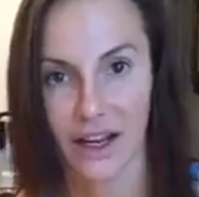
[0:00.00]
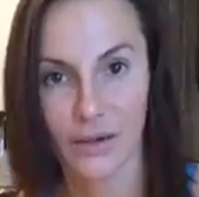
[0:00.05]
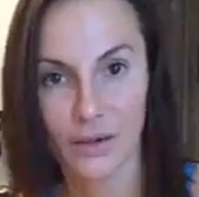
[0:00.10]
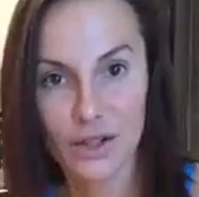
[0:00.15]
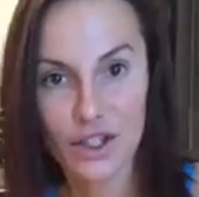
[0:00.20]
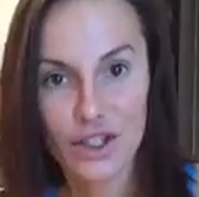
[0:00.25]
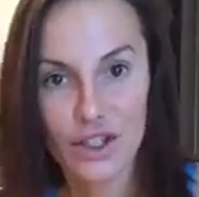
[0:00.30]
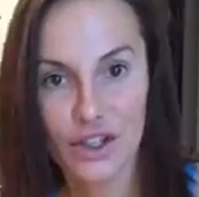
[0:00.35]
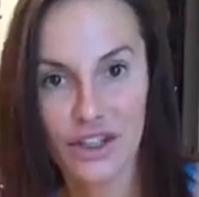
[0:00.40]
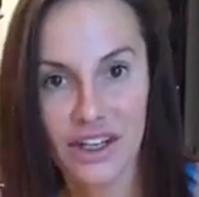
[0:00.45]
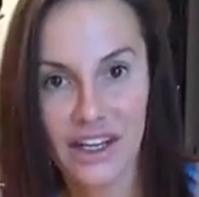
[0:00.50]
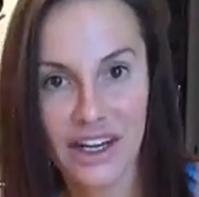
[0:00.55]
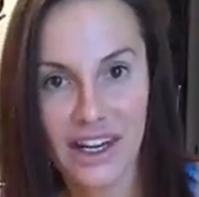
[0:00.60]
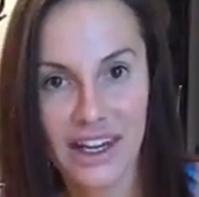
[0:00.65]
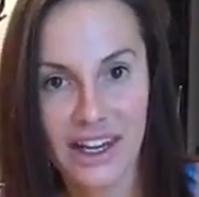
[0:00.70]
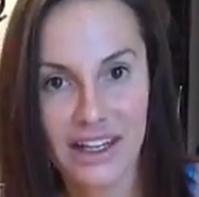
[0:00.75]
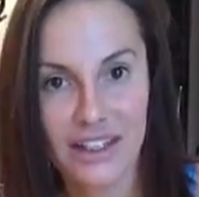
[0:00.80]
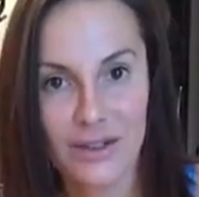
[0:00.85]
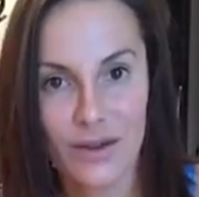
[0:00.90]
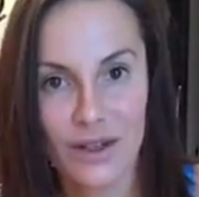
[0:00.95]
Was Sean in
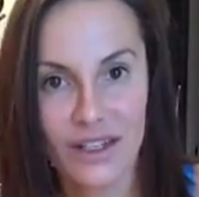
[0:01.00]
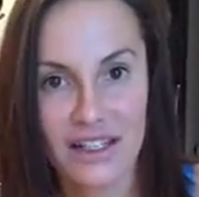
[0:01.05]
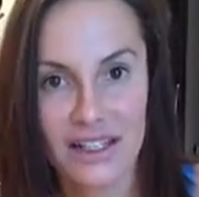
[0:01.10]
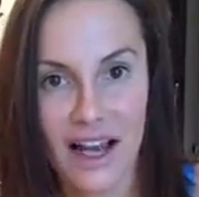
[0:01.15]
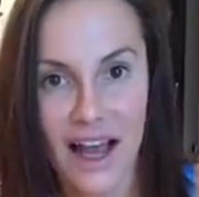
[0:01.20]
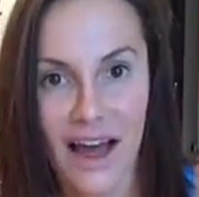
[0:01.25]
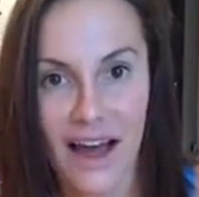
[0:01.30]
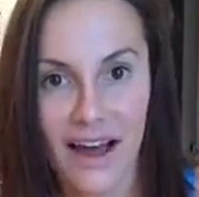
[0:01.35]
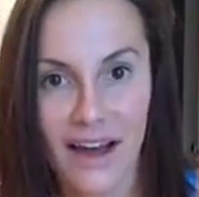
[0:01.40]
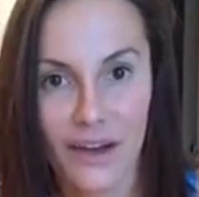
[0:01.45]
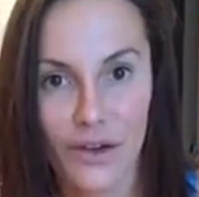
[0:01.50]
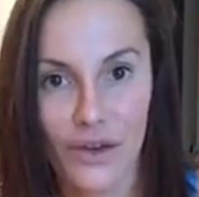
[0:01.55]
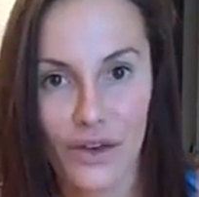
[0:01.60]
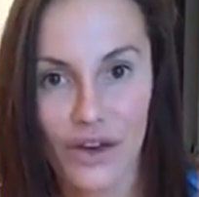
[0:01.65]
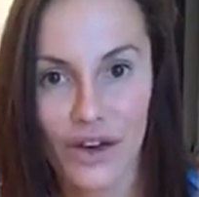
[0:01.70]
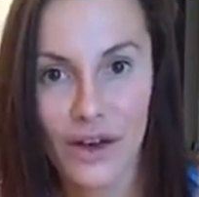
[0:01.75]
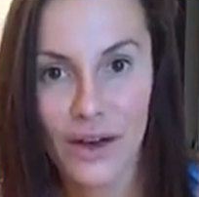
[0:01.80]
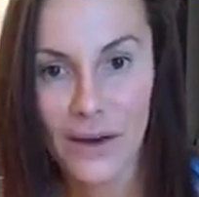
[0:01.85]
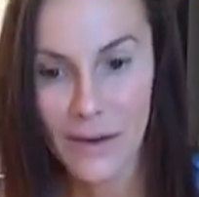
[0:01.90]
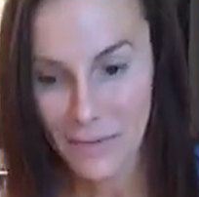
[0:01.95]
here doing his live?
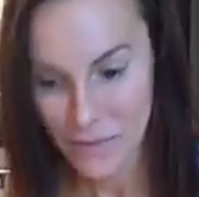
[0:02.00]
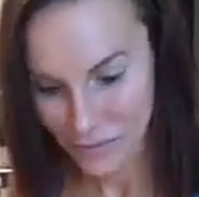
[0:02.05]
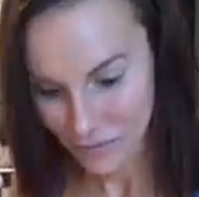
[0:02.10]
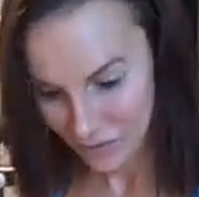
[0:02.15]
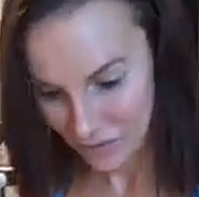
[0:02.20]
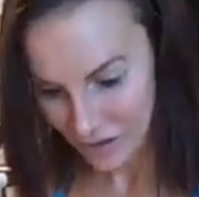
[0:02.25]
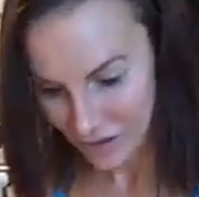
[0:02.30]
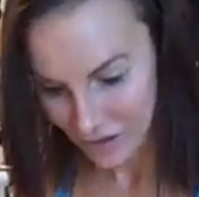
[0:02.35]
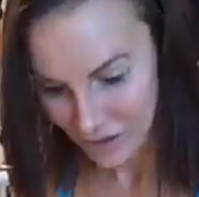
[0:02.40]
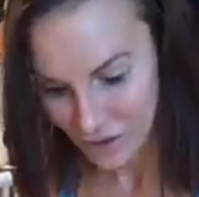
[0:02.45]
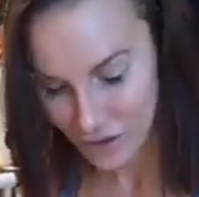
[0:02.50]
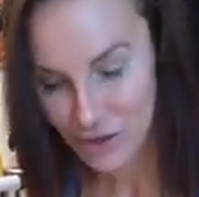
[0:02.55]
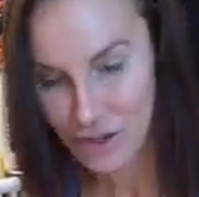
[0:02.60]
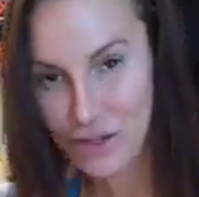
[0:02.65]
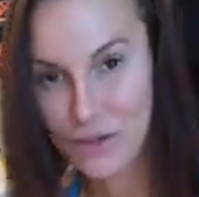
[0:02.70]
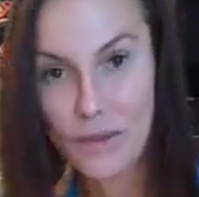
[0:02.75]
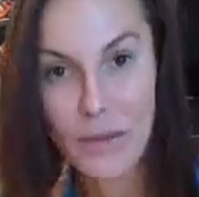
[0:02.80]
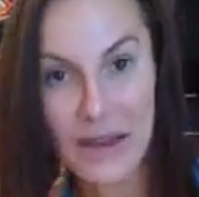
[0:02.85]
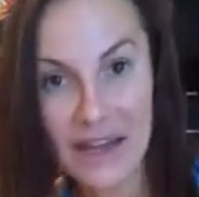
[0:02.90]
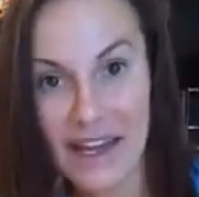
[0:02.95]
Sean's
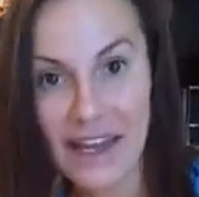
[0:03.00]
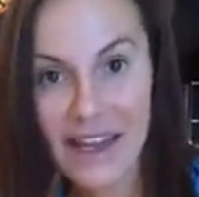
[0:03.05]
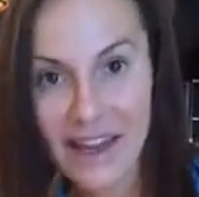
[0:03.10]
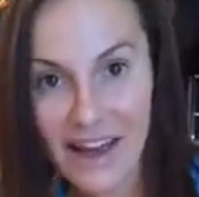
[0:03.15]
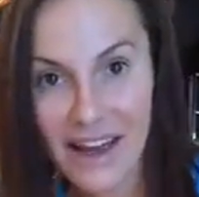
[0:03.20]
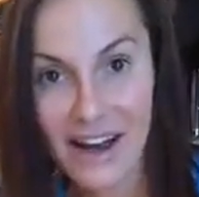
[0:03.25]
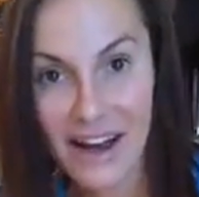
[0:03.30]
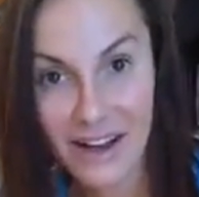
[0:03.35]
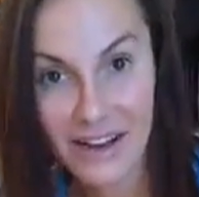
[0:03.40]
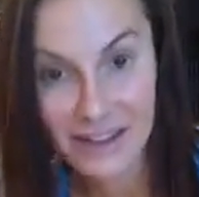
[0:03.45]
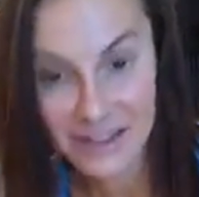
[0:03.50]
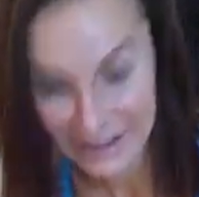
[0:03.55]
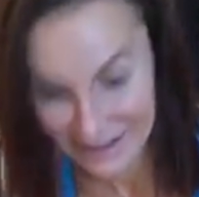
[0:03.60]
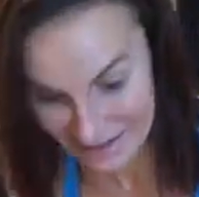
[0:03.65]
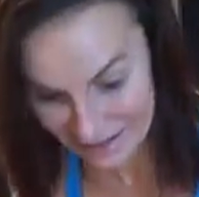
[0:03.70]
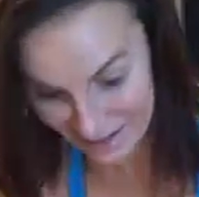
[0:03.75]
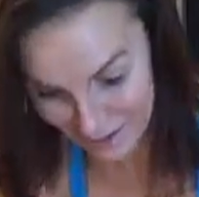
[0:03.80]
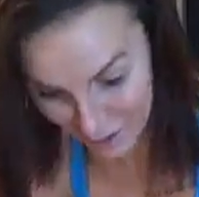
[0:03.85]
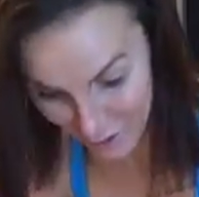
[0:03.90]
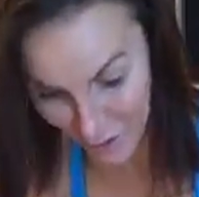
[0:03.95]
been here. This
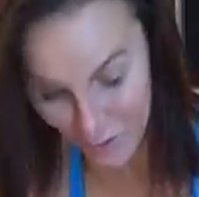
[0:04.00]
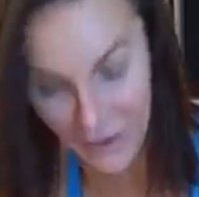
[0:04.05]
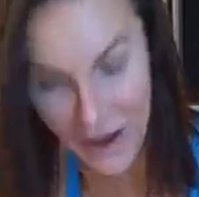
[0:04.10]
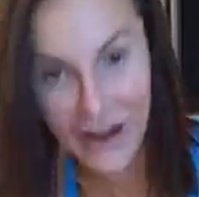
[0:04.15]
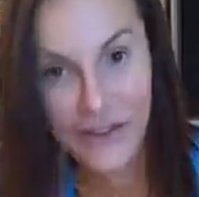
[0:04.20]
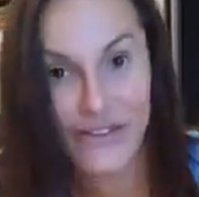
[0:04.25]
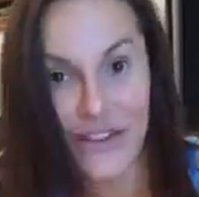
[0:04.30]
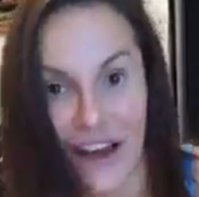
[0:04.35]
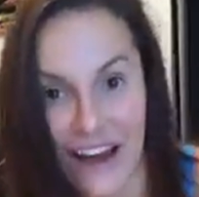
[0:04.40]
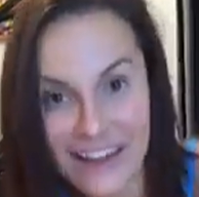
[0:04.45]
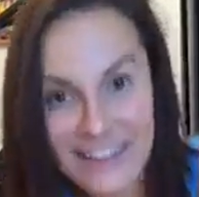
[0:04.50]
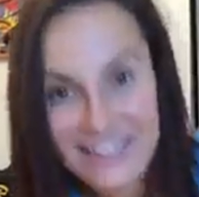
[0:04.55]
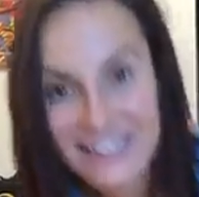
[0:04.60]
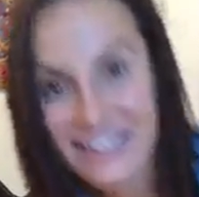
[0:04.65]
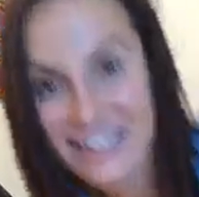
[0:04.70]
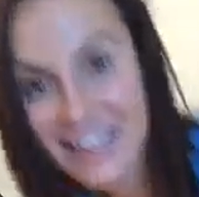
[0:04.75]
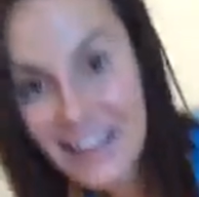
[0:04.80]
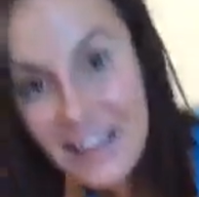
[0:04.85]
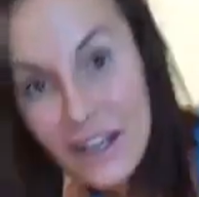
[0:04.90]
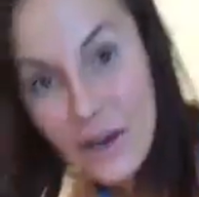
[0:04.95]
is not my vest.
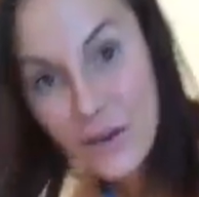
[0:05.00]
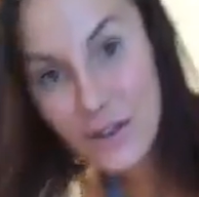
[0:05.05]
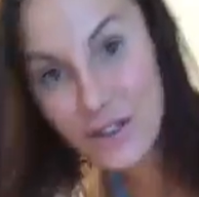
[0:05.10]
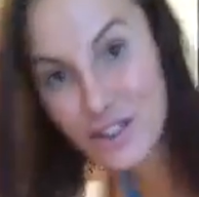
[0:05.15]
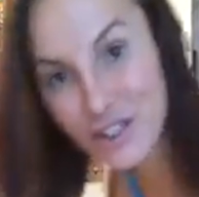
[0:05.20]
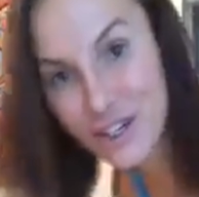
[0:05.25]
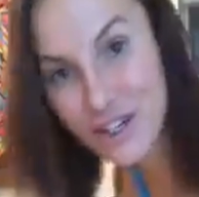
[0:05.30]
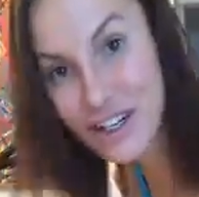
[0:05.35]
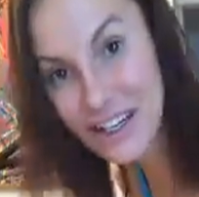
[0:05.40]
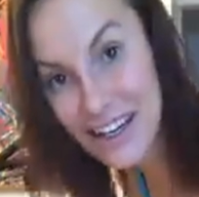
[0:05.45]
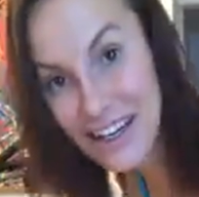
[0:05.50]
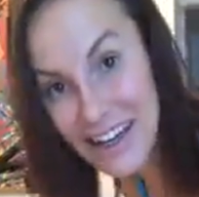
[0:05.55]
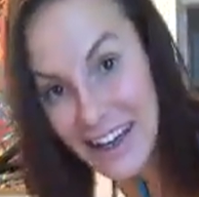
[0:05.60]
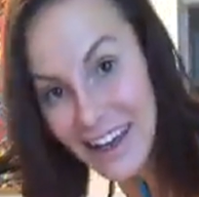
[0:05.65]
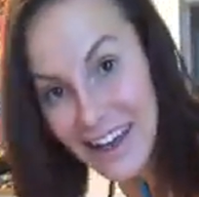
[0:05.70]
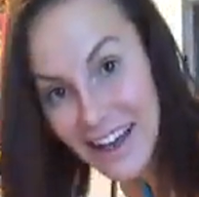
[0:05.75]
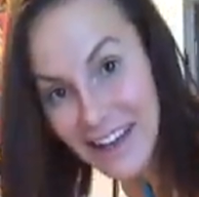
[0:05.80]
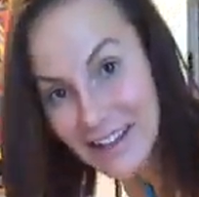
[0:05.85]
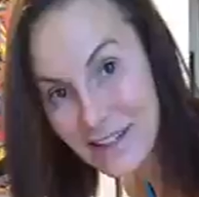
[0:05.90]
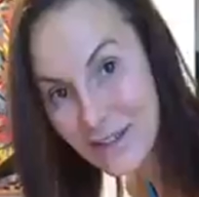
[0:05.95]
Was Sean in
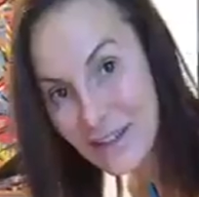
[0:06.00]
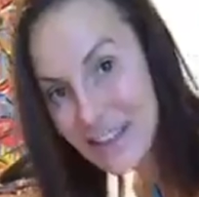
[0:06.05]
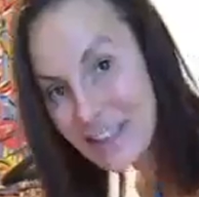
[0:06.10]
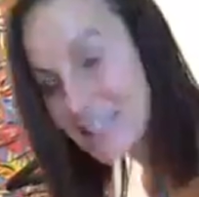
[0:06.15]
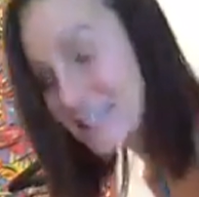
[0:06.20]
here doing his